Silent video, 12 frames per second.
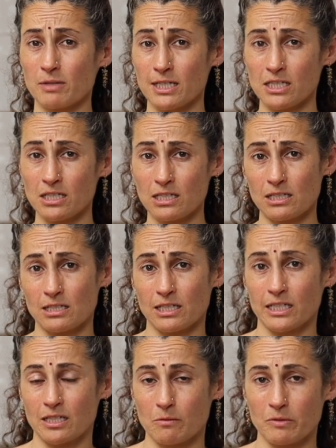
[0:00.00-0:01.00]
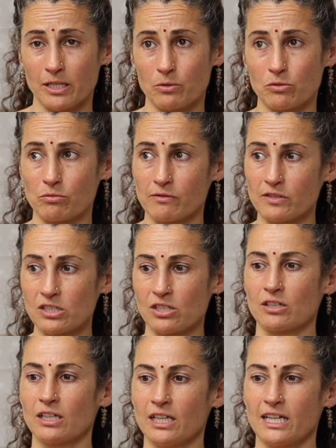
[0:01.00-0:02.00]
marshes at the head of the Blackwood River. So
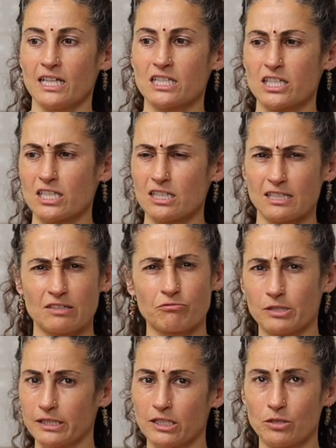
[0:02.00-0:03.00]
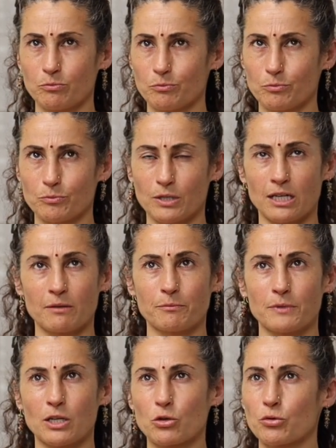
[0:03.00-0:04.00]
it's just this really
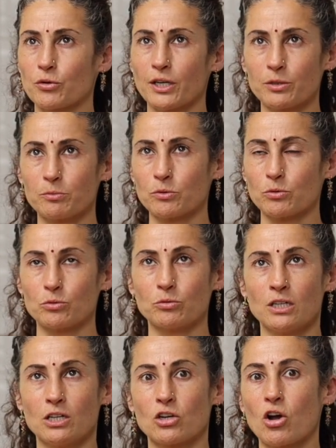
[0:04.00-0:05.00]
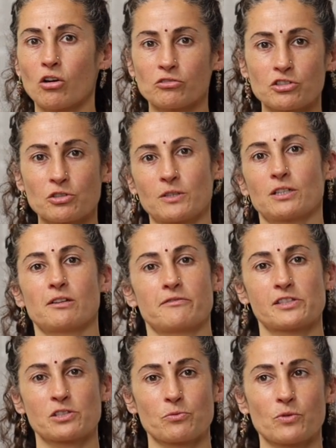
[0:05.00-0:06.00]
incredible conduit of
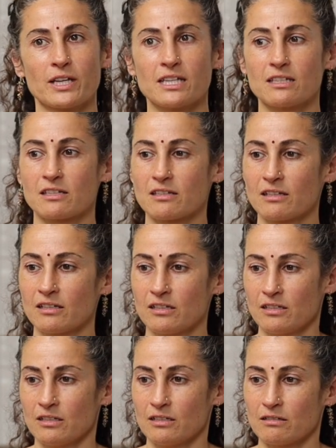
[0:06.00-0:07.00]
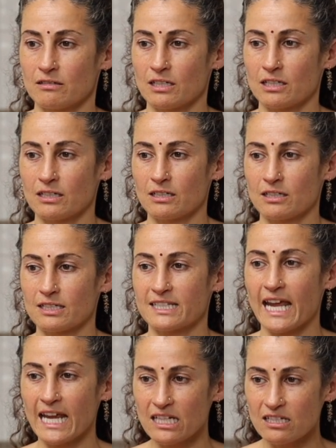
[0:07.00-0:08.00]
sweet,
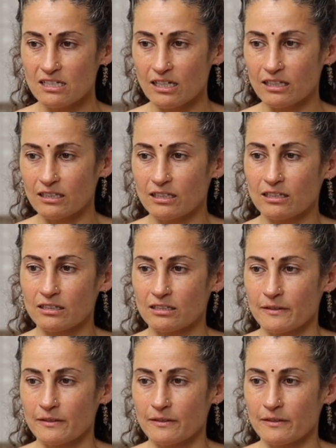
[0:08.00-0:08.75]
tender,